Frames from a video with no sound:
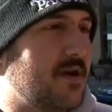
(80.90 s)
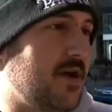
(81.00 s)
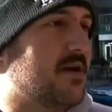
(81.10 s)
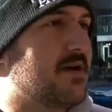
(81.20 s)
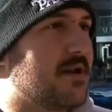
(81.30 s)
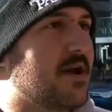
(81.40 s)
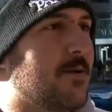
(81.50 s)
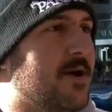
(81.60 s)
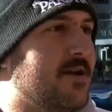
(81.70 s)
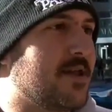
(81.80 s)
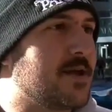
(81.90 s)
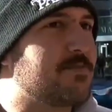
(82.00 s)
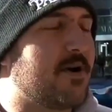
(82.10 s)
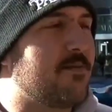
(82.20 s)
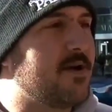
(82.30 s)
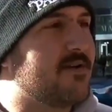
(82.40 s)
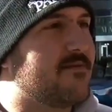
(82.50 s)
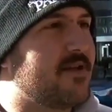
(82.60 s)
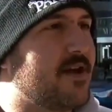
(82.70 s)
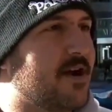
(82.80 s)
Yeah, I mean, that's part of
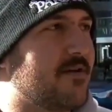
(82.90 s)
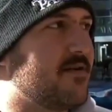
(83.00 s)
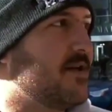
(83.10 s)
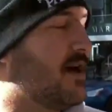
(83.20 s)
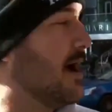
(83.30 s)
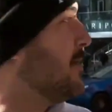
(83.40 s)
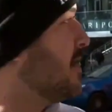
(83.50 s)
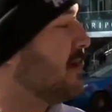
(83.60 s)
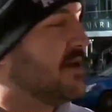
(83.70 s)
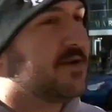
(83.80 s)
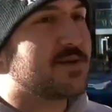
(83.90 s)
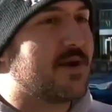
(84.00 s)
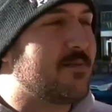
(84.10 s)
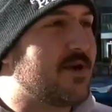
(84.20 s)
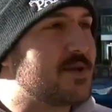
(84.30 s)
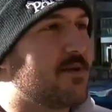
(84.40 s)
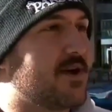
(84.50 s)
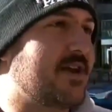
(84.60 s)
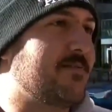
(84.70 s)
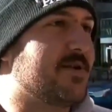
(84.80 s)
being, you know, I'm not a Panthers fan, but that's
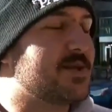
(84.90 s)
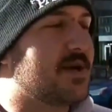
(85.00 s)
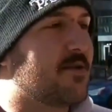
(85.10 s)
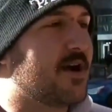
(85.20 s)
part of keeping the team